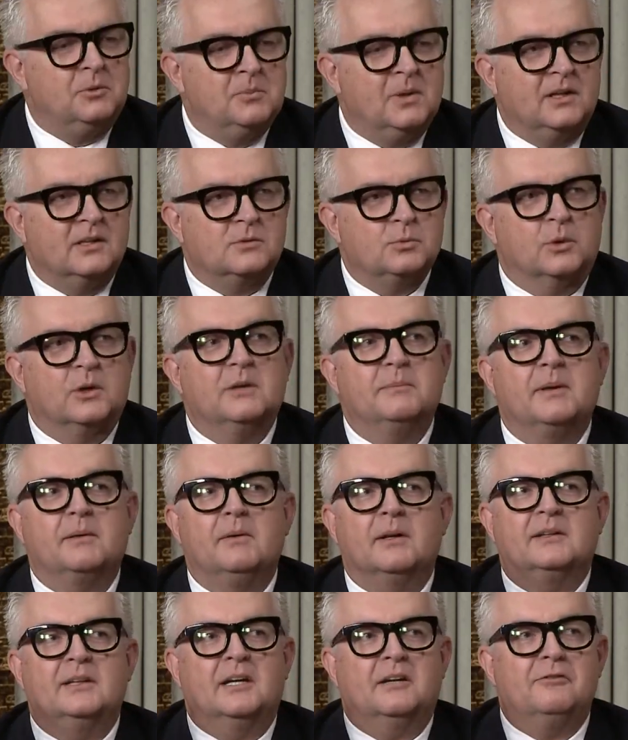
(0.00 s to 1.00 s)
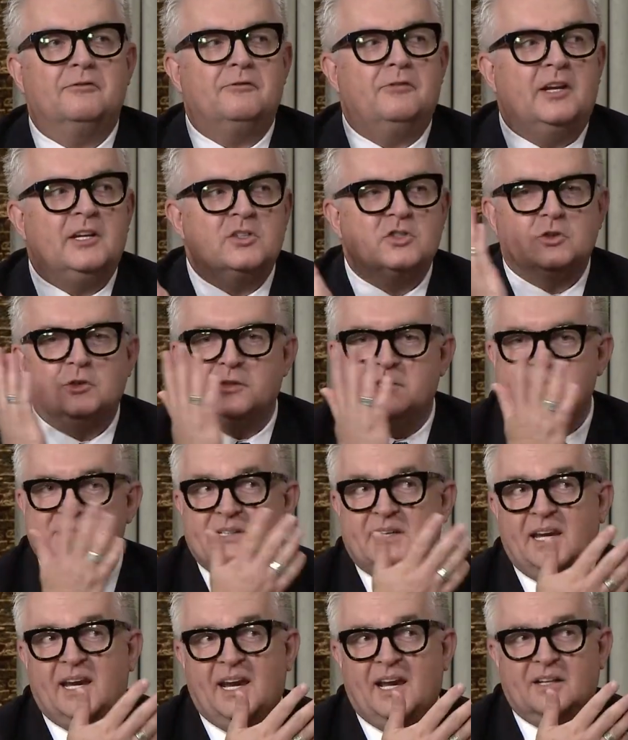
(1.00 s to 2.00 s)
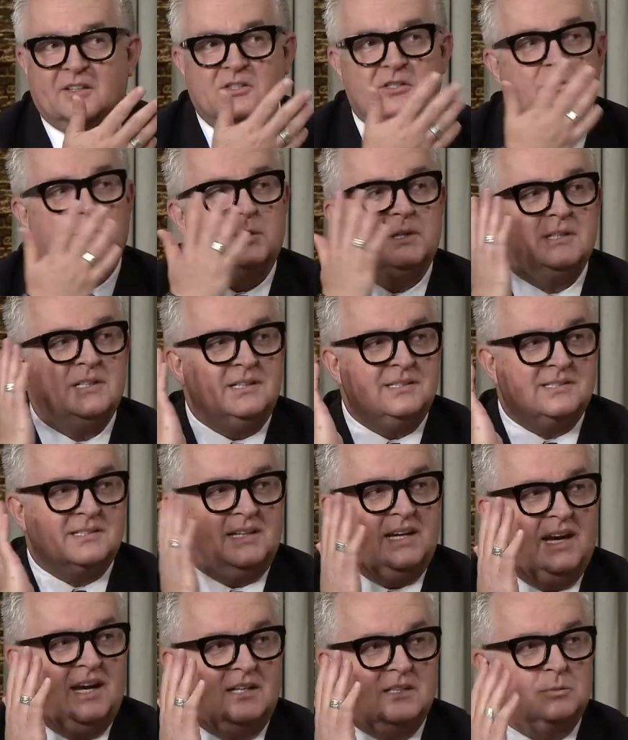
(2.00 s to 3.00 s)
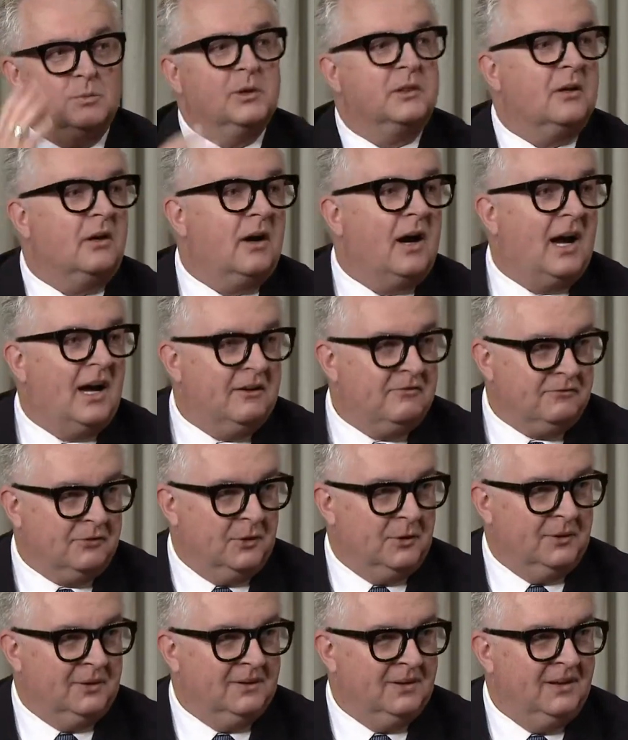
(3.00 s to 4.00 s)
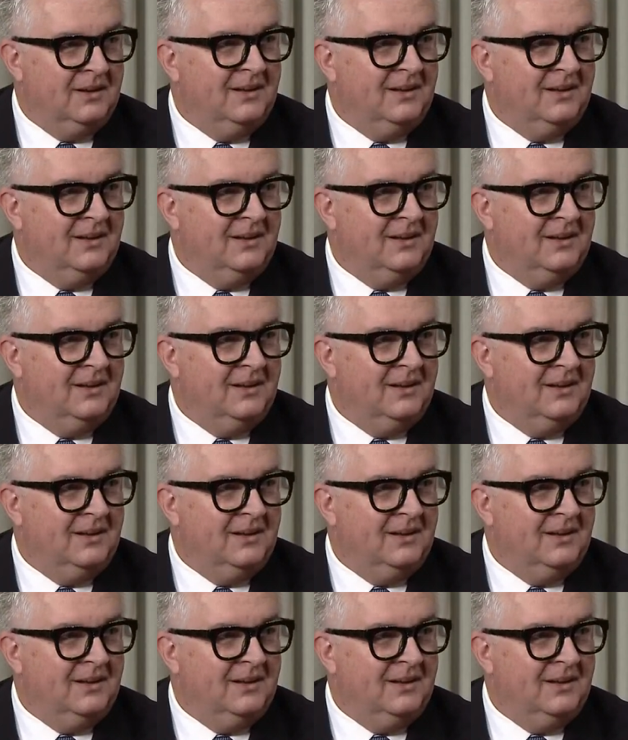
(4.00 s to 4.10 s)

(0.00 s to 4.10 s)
months. We're going to be able to take facial scans, 3D scans with our iPhone.